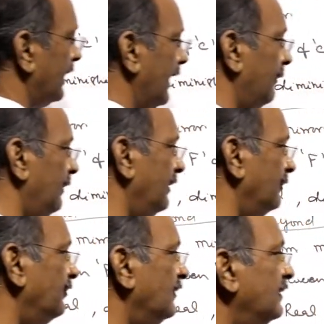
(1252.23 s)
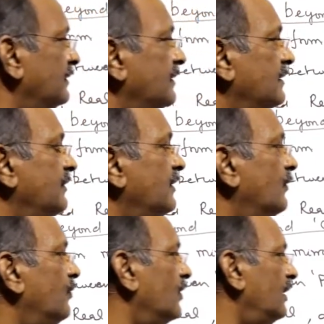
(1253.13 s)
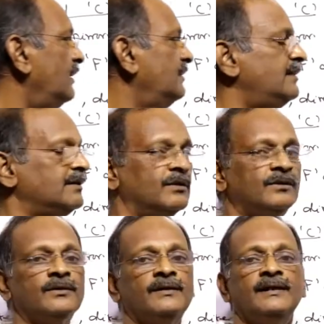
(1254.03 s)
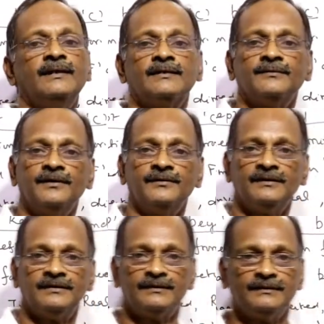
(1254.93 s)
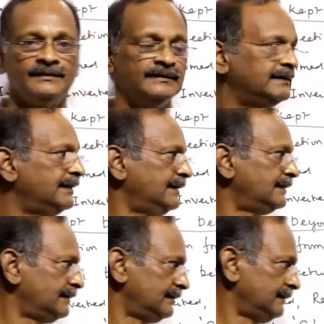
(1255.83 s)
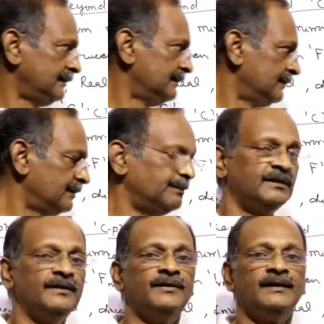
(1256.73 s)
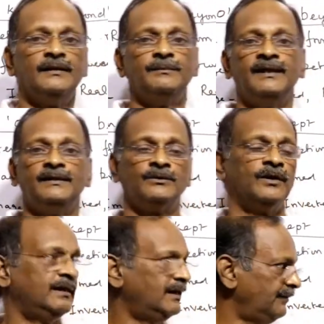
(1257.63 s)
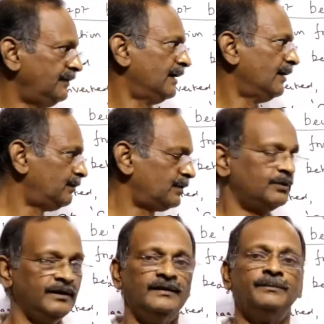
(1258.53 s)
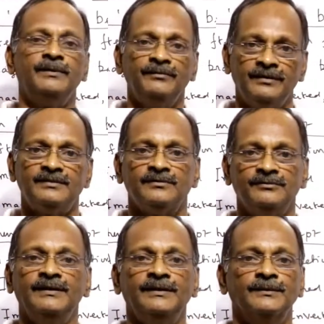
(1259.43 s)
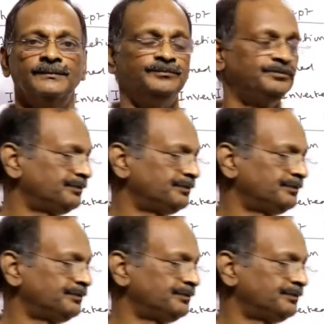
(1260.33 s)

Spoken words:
what happening. Since we know focal length is equal to radius of curvature, radius divided by 2, already we have proved in the previous video.